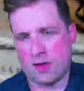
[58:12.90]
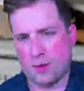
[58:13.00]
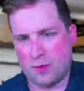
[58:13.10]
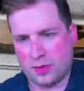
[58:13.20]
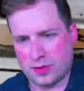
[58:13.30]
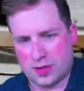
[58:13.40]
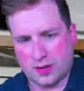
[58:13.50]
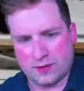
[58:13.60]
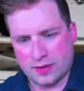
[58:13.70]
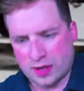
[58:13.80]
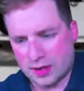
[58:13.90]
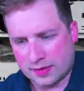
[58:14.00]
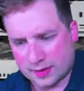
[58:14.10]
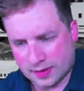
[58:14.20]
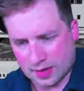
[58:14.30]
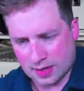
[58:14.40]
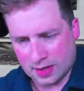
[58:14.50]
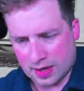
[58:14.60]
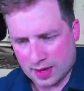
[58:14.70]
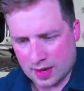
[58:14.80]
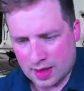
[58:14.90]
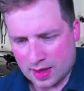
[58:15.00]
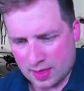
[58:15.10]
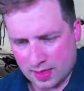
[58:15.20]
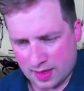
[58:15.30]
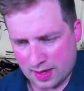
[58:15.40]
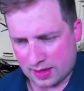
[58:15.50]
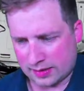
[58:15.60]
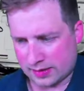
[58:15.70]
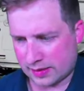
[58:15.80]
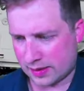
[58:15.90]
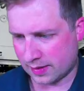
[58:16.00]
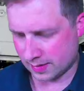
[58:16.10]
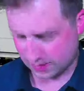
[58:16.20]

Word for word: which gives us this.